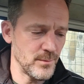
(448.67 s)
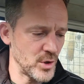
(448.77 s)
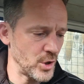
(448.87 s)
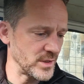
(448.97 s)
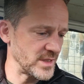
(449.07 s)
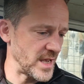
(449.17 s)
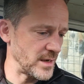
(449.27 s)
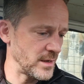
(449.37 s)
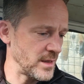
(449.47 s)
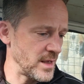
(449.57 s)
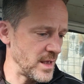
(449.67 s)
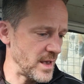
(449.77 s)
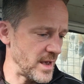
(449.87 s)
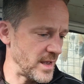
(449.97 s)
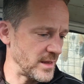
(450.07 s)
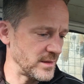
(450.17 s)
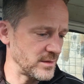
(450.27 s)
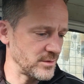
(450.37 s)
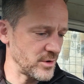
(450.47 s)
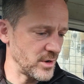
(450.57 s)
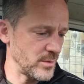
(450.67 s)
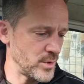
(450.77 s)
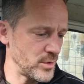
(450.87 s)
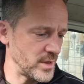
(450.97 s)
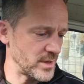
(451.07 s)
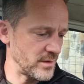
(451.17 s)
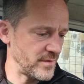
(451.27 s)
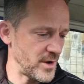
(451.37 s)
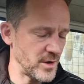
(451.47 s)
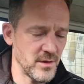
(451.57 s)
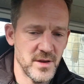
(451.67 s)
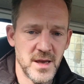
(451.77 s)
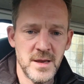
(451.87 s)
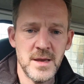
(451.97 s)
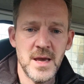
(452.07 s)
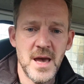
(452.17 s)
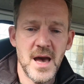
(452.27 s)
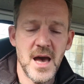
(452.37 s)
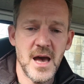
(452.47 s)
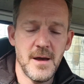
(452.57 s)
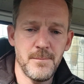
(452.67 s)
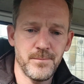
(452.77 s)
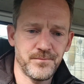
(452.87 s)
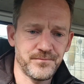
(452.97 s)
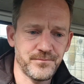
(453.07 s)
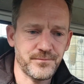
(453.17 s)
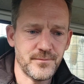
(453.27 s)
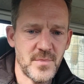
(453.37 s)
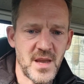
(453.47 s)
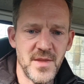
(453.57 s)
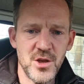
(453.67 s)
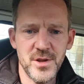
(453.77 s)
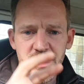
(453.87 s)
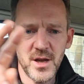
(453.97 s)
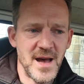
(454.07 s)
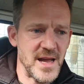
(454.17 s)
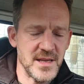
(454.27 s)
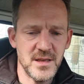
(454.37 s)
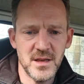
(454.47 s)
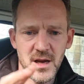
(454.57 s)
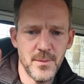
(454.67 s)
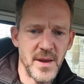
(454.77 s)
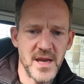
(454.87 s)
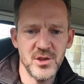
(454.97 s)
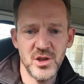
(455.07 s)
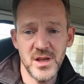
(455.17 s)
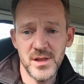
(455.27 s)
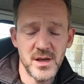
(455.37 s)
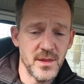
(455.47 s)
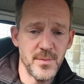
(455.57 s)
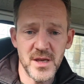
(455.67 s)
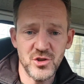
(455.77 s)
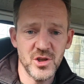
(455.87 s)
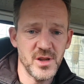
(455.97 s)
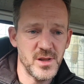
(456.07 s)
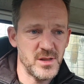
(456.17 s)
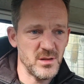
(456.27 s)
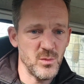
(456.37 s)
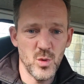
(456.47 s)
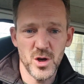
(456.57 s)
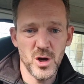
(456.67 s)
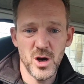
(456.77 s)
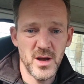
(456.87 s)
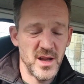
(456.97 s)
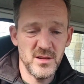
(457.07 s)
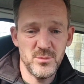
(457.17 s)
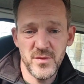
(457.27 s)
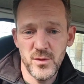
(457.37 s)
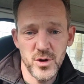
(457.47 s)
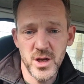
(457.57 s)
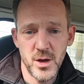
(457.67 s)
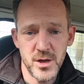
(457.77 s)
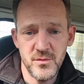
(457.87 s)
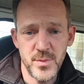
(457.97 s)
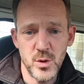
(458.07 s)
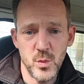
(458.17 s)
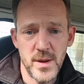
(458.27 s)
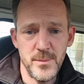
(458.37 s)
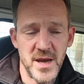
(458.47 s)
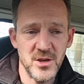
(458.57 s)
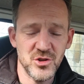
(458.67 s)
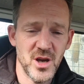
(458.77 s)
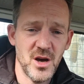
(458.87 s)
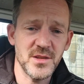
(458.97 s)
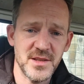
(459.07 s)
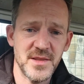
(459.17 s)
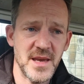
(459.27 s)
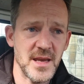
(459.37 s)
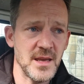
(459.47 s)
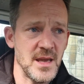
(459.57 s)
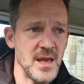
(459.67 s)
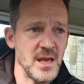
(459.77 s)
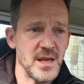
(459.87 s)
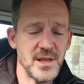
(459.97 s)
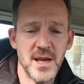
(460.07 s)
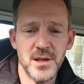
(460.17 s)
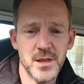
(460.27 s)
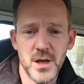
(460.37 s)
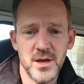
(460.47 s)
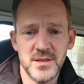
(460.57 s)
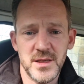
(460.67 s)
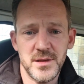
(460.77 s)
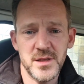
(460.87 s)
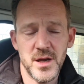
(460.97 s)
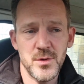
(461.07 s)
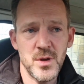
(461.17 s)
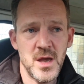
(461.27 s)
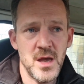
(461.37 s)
content. And sorry, I'm going to mute this other phone over here. And then you can start adding other pages, other pictures and whatnot, and before you know it, you've built a web page. The hardest thing is getting started. So